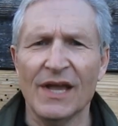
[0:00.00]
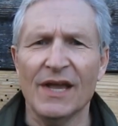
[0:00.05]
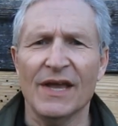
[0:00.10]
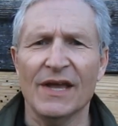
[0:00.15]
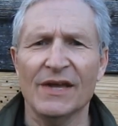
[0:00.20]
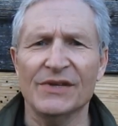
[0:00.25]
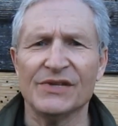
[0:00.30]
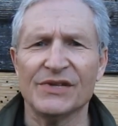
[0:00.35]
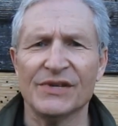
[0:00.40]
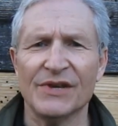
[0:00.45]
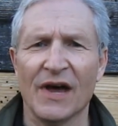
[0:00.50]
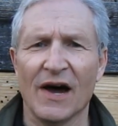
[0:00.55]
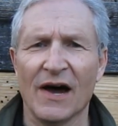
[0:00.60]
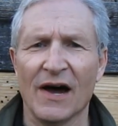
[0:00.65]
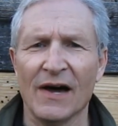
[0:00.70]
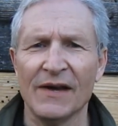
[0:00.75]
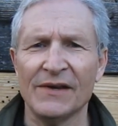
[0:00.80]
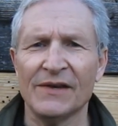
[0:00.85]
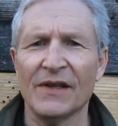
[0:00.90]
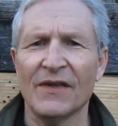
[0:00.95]
it's
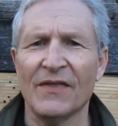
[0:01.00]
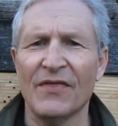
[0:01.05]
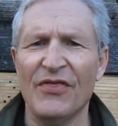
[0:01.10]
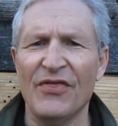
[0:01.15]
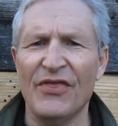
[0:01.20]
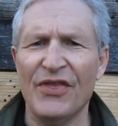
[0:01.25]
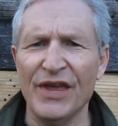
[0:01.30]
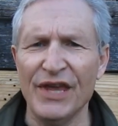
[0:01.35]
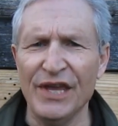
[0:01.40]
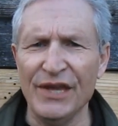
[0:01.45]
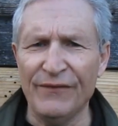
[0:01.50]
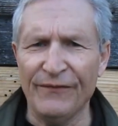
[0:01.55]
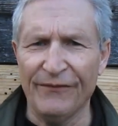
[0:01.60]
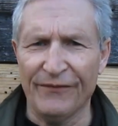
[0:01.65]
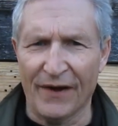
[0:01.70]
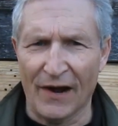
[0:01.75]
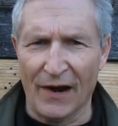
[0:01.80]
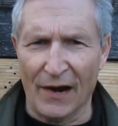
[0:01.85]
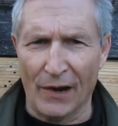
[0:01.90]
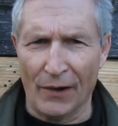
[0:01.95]
not the
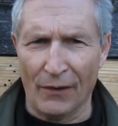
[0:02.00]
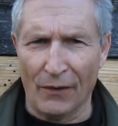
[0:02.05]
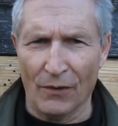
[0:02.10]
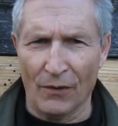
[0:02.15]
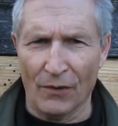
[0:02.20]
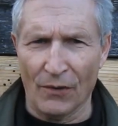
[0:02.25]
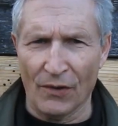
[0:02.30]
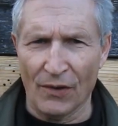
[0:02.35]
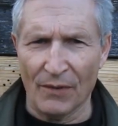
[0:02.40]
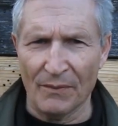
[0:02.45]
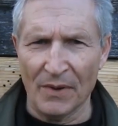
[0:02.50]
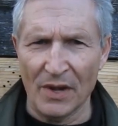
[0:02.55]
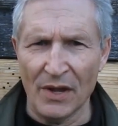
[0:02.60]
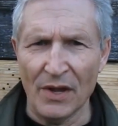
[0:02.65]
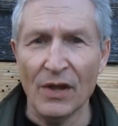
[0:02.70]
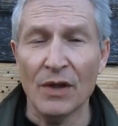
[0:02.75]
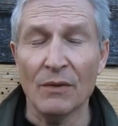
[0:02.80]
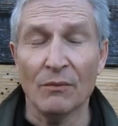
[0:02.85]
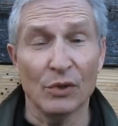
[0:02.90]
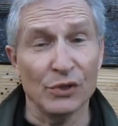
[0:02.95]
firearm,
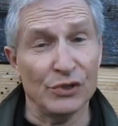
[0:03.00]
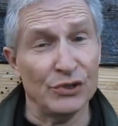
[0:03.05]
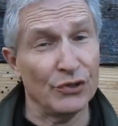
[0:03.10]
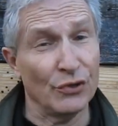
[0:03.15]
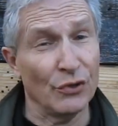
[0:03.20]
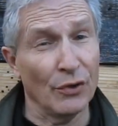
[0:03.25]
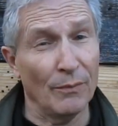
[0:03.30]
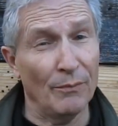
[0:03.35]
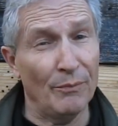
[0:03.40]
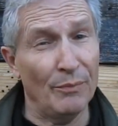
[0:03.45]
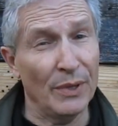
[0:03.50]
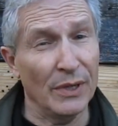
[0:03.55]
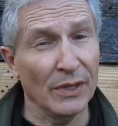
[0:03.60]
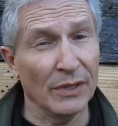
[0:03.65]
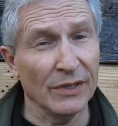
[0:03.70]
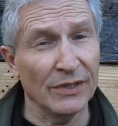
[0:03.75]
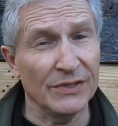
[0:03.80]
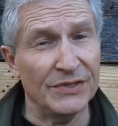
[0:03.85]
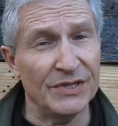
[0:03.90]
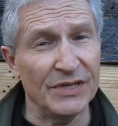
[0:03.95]
but your
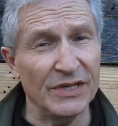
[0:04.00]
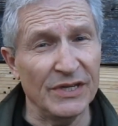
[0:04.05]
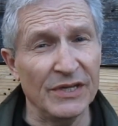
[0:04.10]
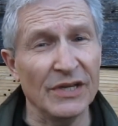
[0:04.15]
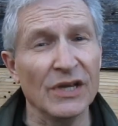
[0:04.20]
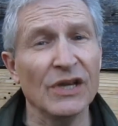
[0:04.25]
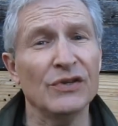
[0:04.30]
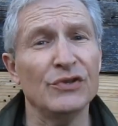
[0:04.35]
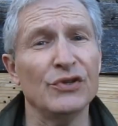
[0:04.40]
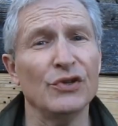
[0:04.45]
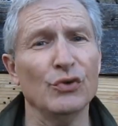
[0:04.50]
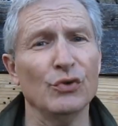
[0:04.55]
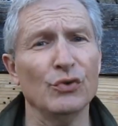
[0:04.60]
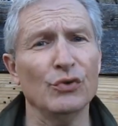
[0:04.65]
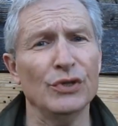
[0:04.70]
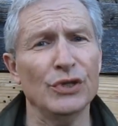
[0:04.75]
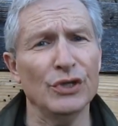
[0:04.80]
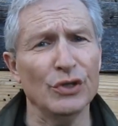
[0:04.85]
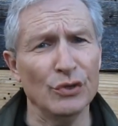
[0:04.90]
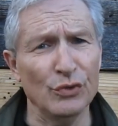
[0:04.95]
ability
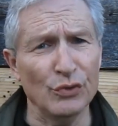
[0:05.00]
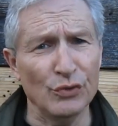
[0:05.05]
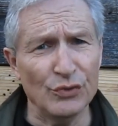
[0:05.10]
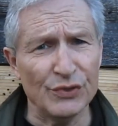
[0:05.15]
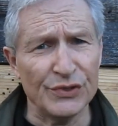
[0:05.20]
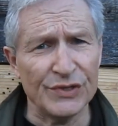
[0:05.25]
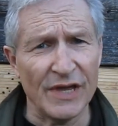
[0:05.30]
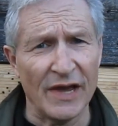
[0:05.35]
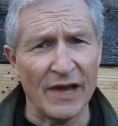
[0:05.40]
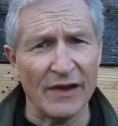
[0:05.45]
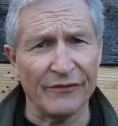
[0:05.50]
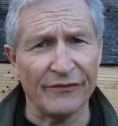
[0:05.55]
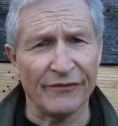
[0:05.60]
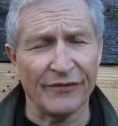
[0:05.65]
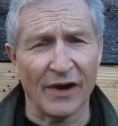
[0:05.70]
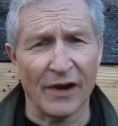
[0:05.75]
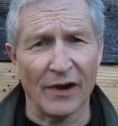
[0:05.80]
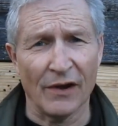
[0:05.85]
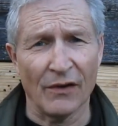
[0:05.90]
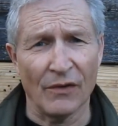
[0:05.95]
to use that
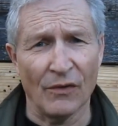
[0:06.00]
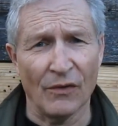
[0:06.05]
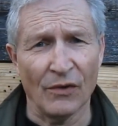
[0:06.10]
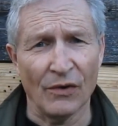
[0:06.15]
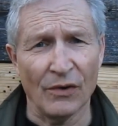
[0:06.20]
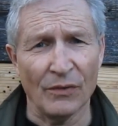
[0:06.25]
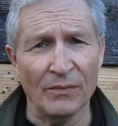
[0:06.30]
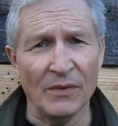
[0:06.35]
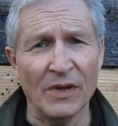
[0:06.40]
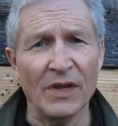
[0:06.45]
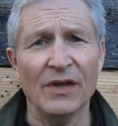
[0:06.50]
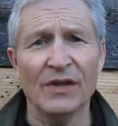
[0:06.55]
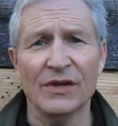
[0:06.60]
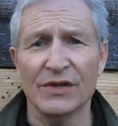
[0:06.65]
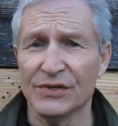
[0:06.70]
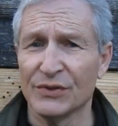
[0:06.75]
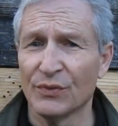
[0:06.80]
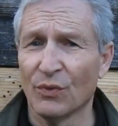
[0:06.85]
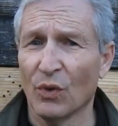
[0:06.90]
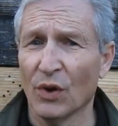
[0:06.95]
firearm
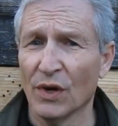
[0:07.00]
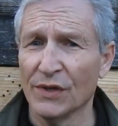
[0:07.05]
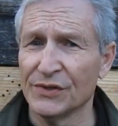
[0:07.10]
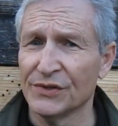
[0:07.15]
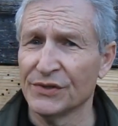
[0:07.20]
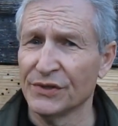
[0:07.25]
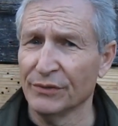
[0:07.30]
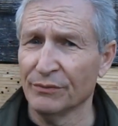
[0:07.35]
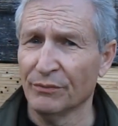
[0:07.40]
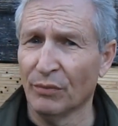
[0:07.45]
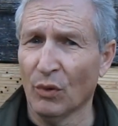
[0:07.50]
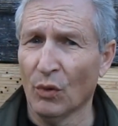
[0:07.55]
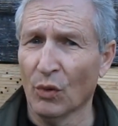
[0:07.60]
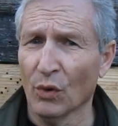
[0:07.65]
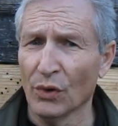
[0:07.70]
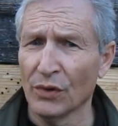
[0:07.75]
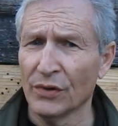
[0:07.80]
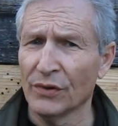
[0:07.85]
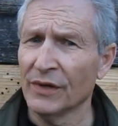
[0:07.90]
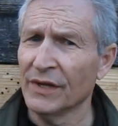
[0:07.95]
is what's
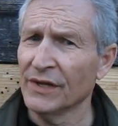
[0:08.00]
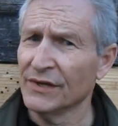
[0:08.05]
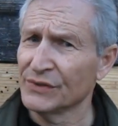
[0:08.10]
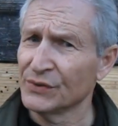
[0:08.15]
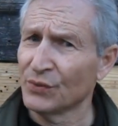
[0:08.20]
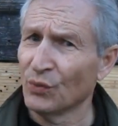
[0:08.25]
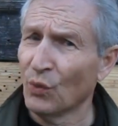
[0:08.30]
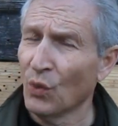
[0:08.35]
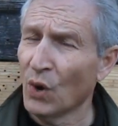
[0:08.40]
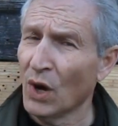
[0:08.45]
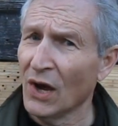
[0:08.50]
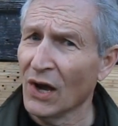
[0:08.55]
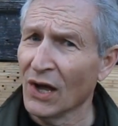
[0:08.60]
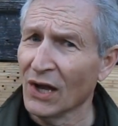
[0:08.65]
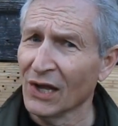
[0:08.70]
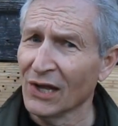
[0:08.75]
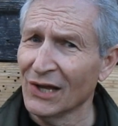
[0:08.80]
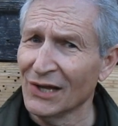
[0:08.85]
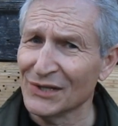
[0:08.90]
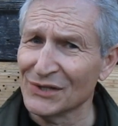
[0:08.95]
important, as
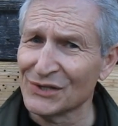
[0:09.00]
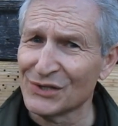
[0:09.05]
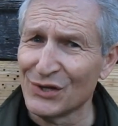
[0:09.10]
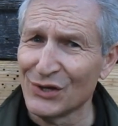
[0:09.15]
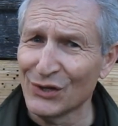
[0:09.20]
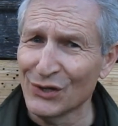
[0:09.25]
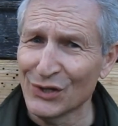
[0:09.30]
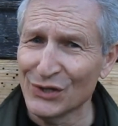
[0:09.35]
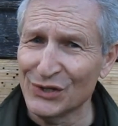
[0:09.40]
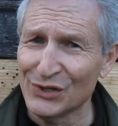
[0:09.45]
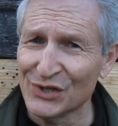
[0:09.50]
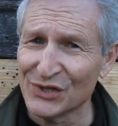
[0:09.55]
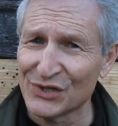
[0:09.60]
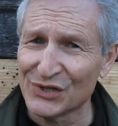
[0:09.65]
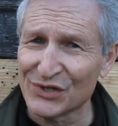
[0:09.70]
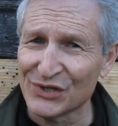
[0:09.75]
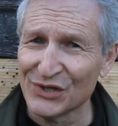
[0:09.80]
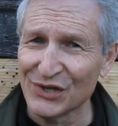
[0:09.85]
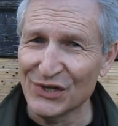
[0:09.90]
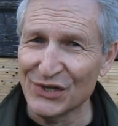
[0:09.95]
well as good
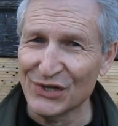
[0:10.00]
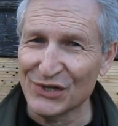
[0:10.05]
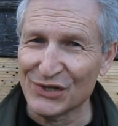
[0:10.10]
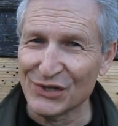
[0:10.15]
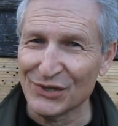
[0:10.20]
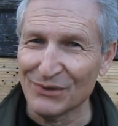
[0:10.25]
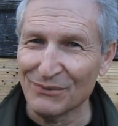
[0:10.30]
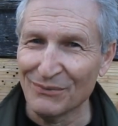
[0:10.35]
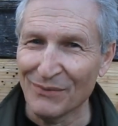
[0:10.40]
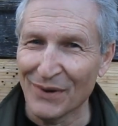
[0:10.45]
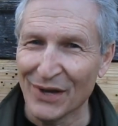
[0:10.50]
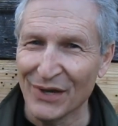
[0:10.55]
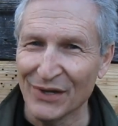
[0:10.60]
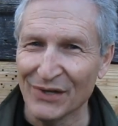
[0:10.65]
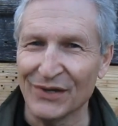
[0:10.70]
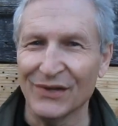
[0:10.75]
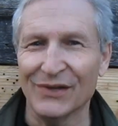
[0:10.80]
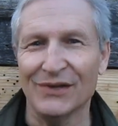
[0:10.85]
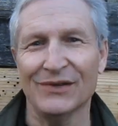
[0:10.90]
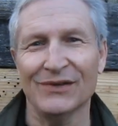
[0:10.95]
decision
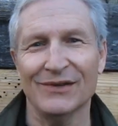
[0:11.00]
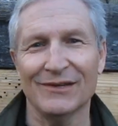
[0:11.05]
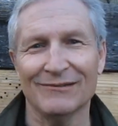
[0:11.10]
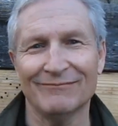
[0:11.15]
making.